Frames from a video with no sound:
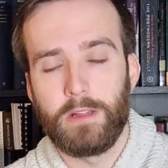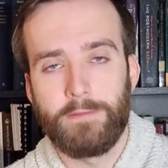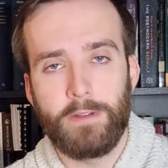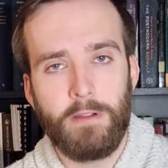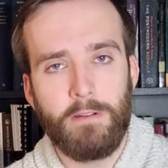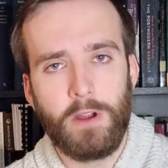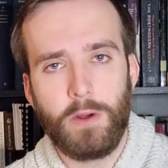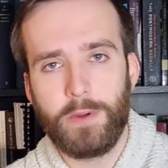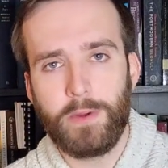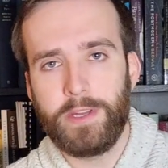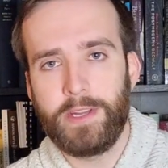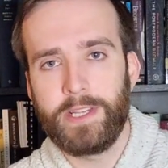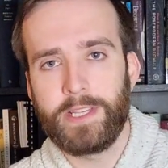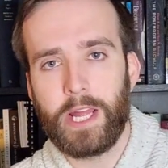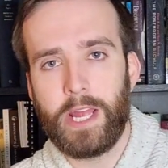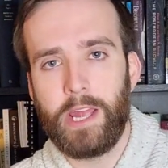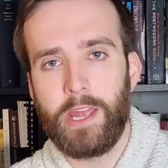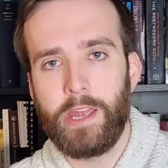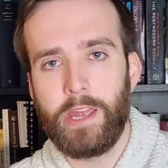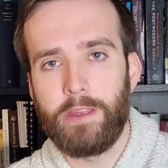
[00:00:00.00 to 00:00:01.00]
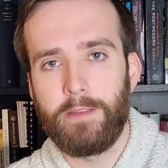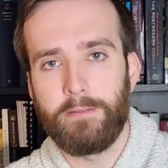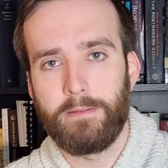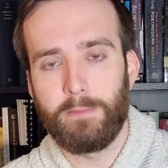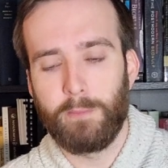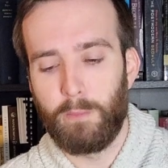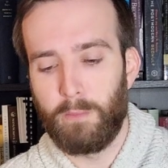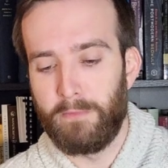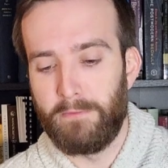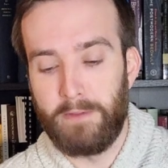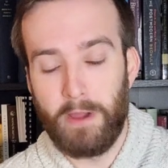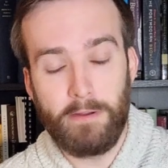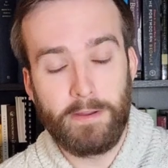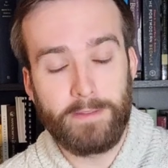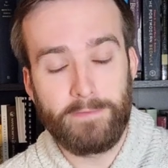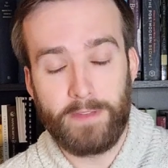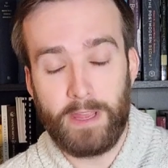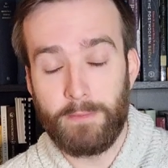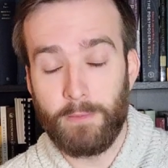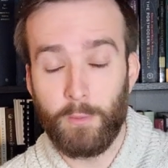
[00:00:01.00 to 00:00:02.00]
Levrero is a
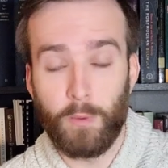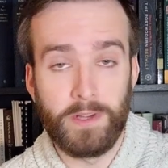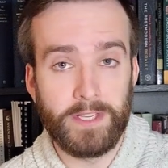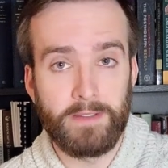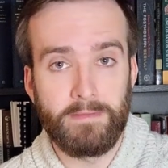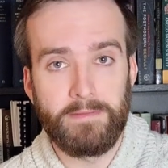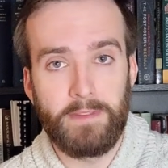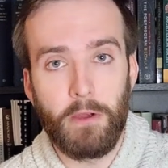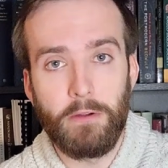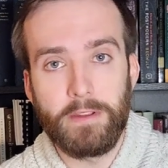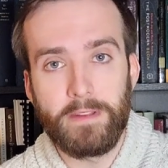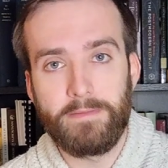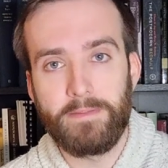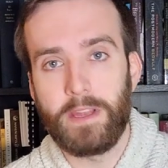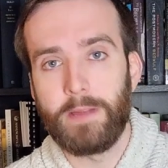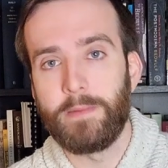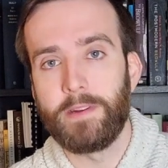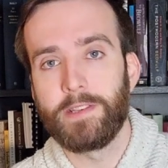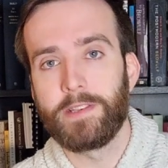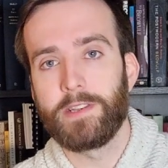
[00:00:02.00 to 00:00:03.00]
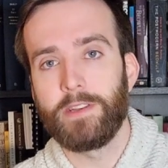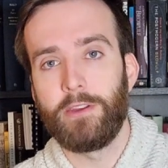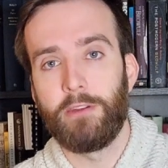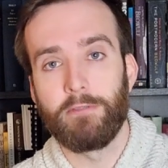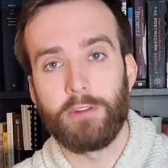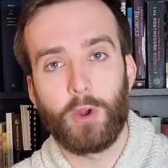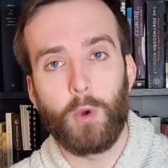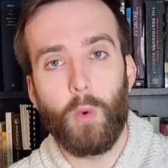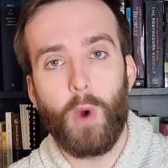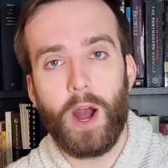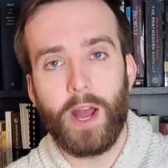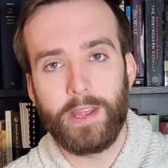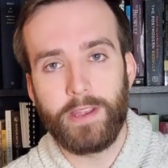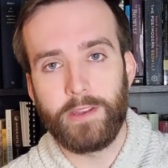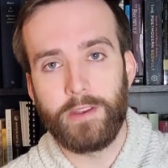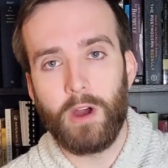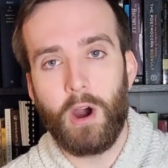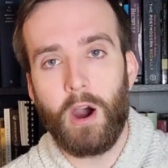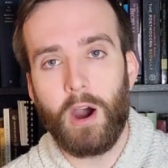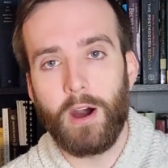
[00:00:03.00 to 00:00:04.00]
very famous, was a very famous
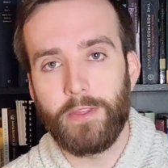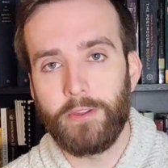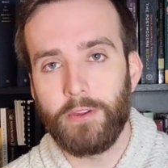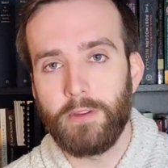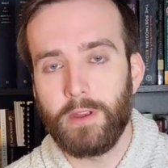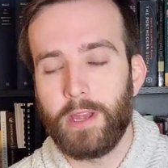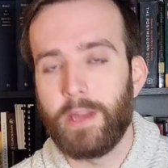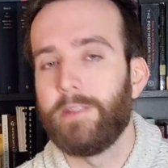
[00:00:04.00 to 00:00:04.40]
Uruguayan author,